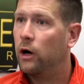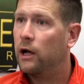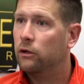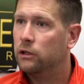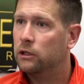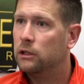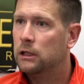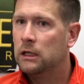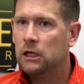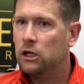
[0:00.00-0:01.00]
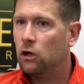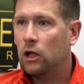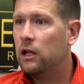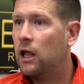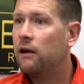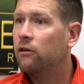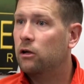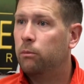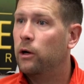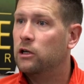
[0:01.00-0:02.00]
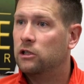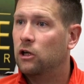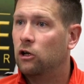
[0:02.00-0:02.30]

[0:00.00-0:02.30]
around, and you know, a lot of other players.